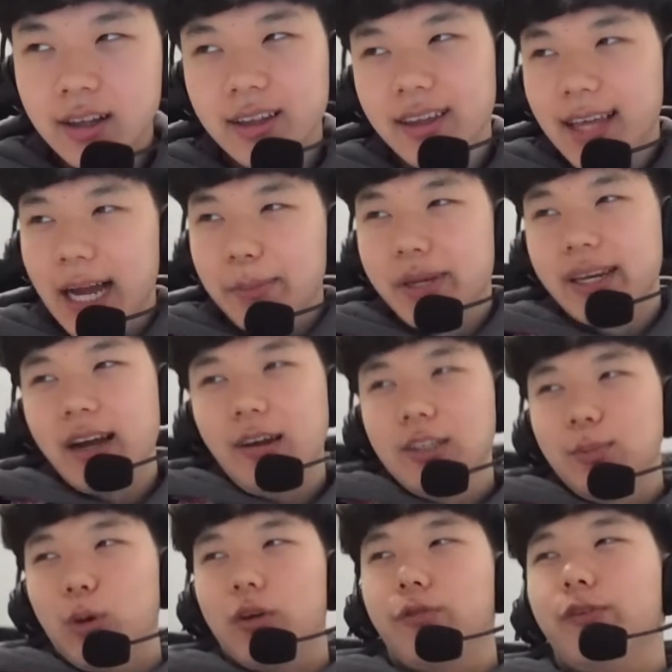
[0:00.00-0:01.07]
Yeah, I mean now
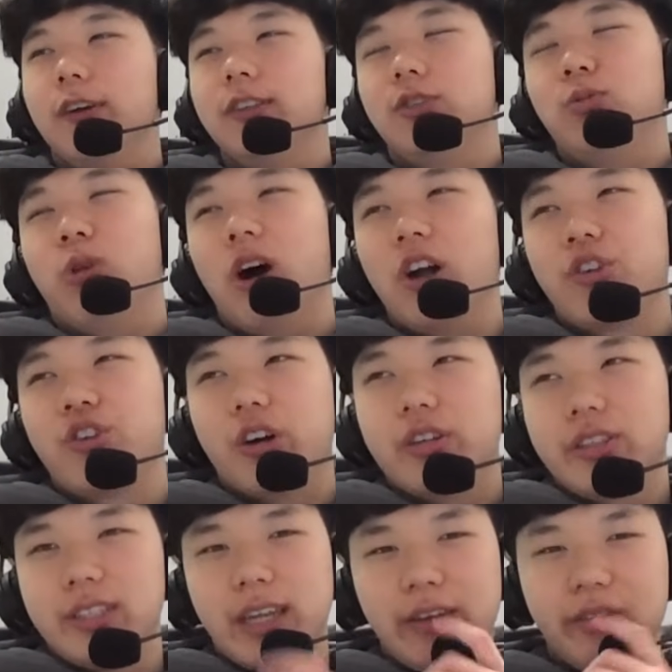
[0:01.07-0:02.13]
it's more fun to watch.
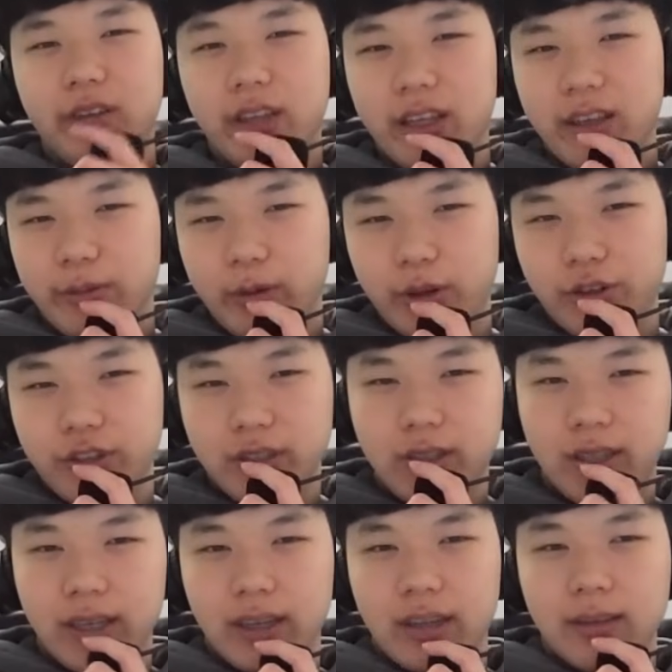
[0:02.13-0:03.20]
Honestly, I feel like if we were just
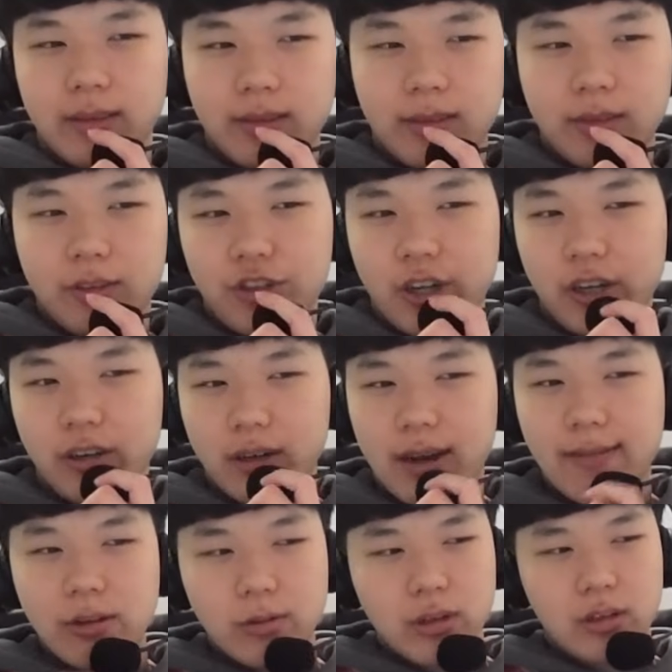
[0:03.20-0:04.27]
like shitting on
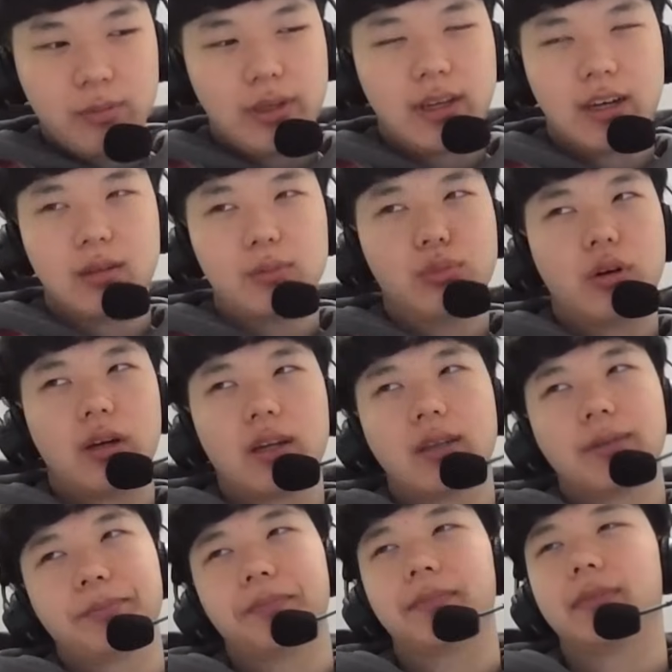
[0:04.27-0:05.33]
everyone, it would be kind of boring.
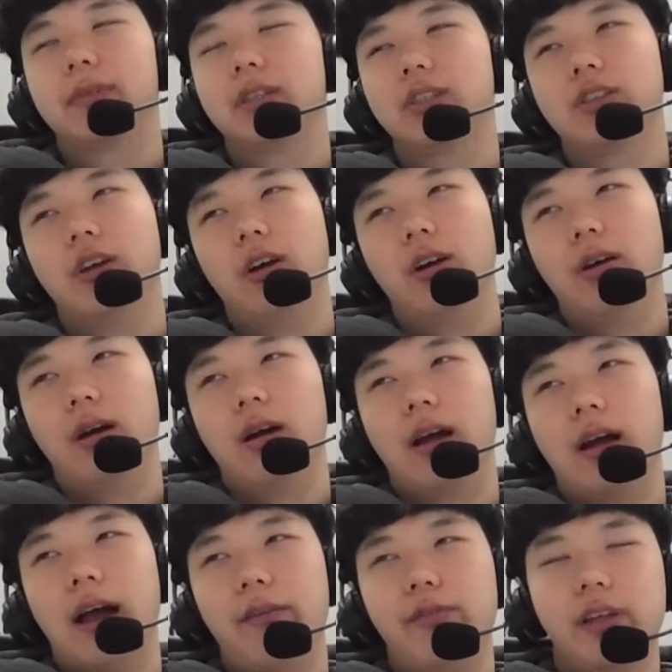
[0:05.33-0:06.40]
So uh,
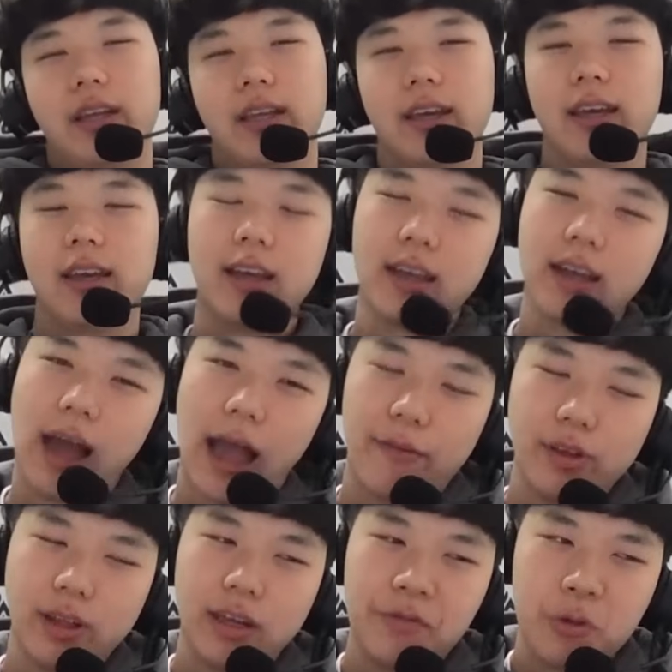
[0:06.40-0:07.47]
I feel like I
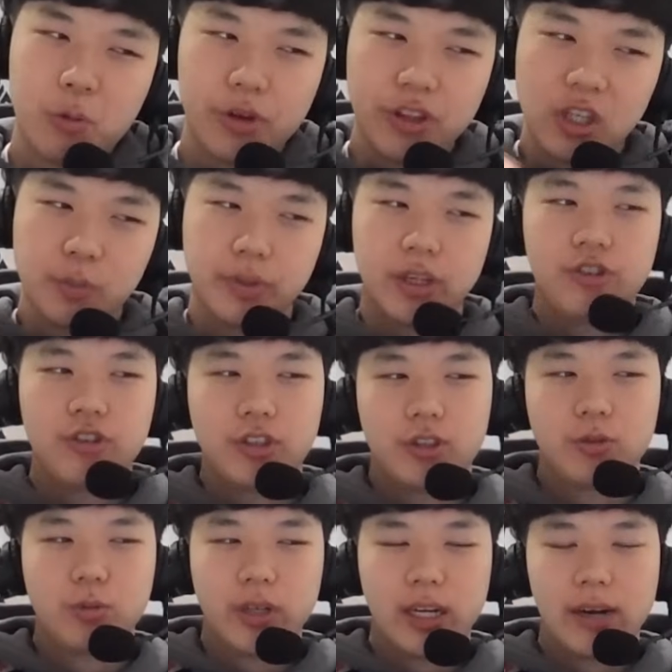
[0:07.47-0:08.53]
feel like if we won the split,
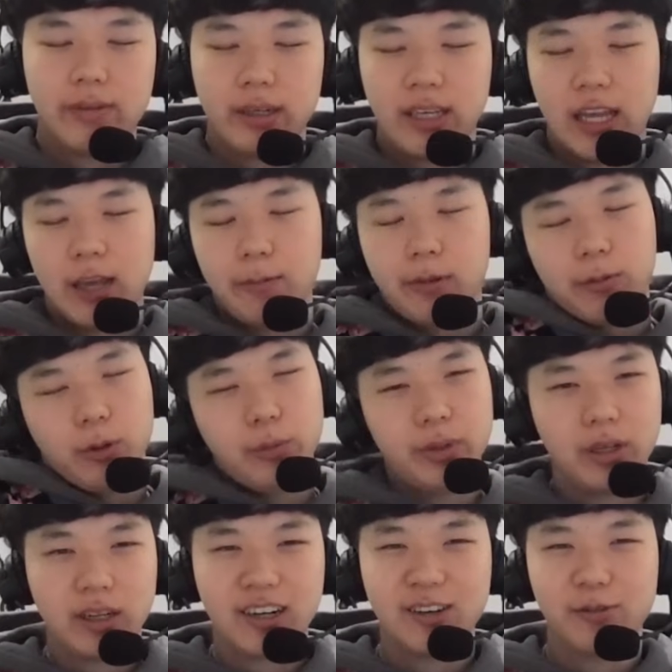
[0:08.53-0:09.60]
just winning every game, it would
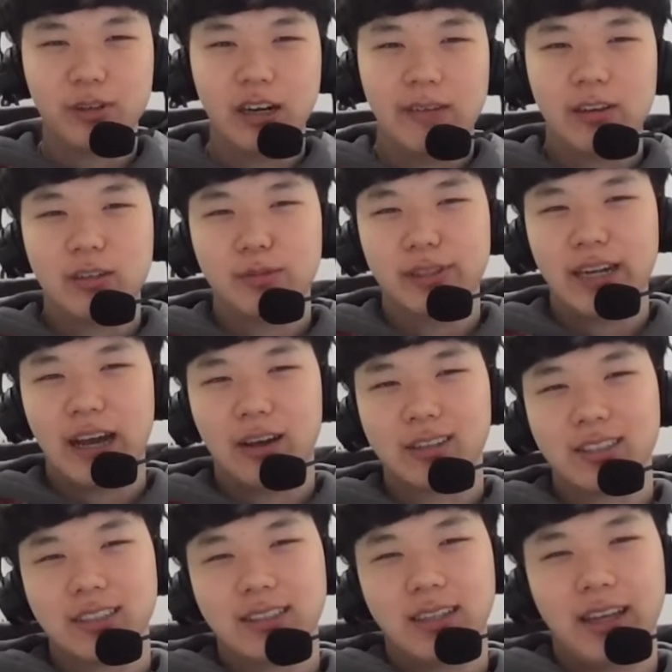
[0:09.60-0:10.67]
be kind of whatever. But now
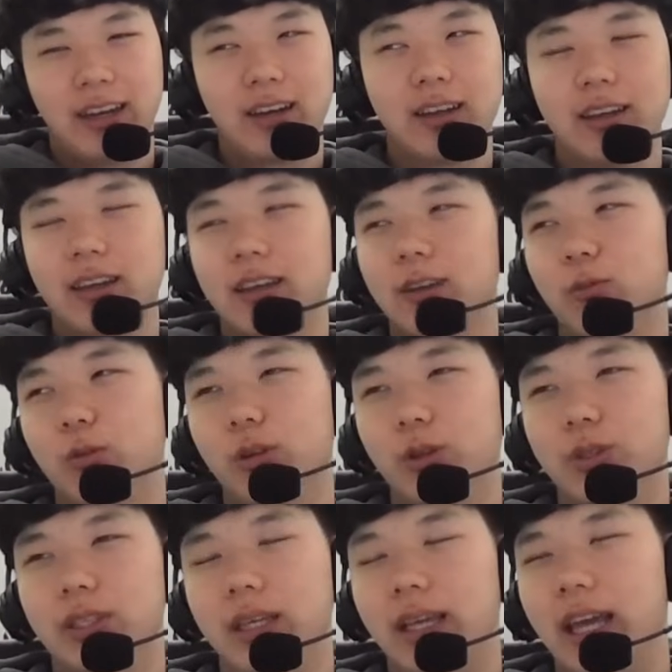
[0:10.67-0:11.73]
since like we're
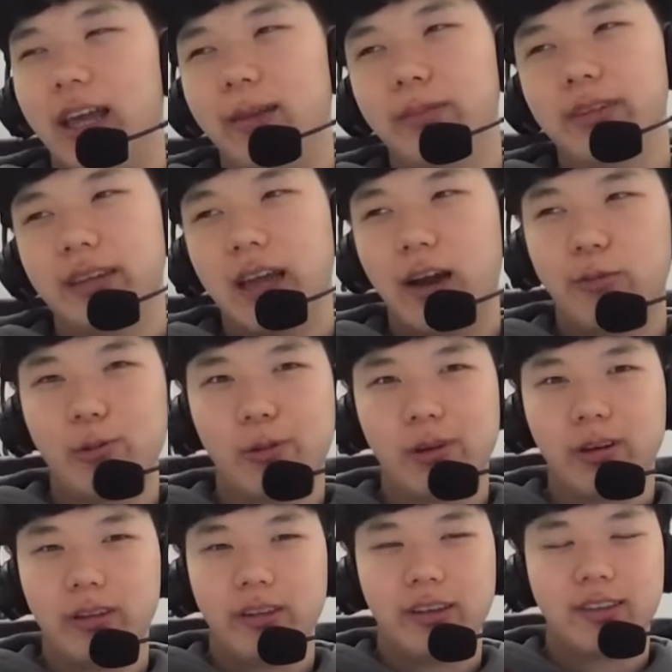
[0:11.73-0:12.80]
losing games, and now if we
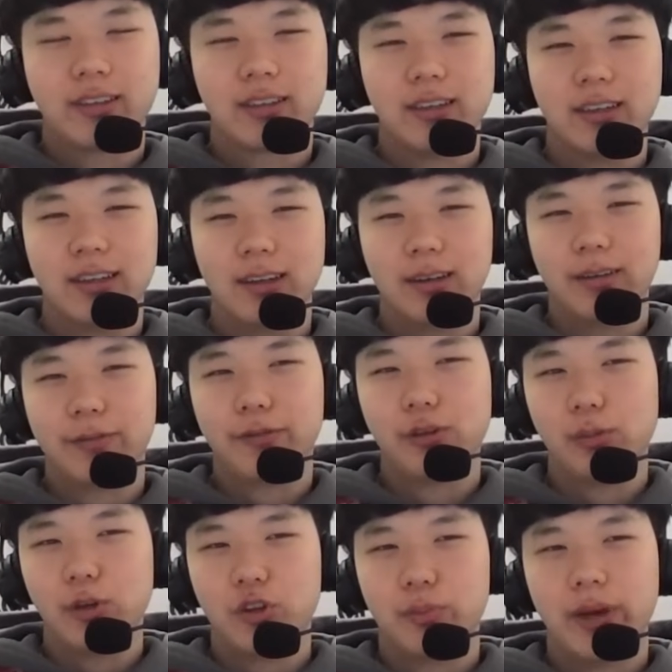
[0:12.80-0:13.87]
win, it's gonna
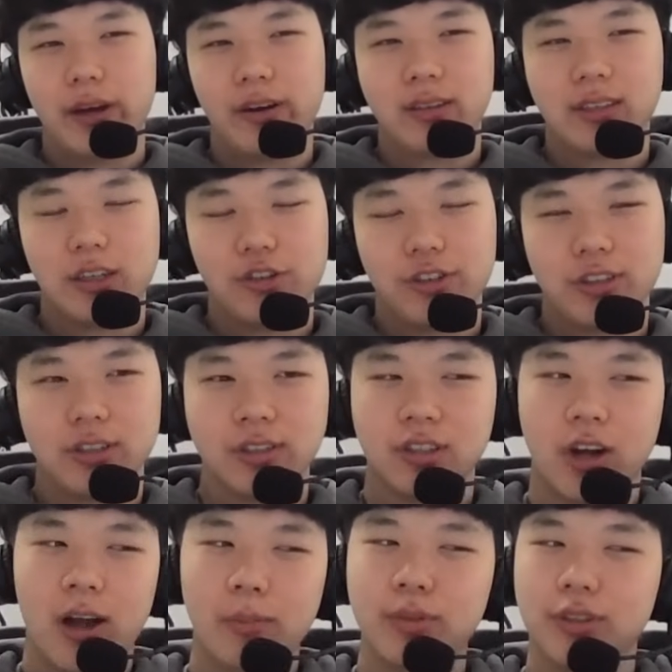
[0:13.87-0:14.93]
feel much better instead of just a
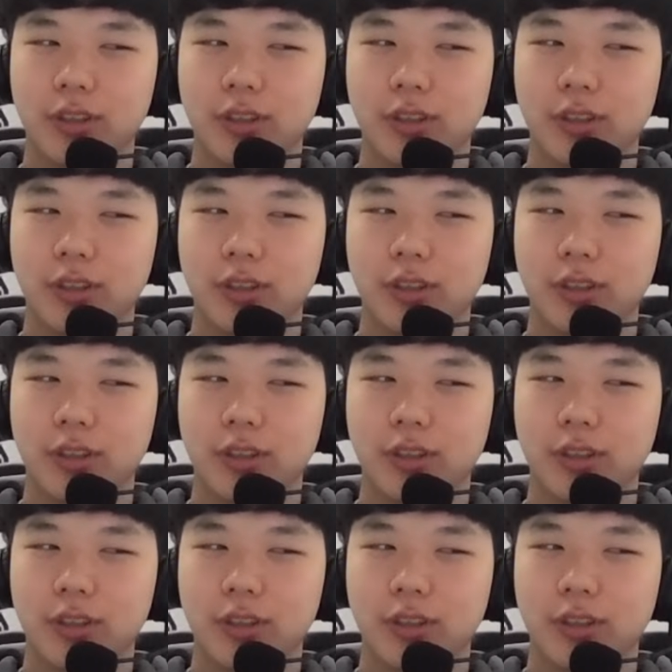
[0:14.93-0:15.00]
stomp.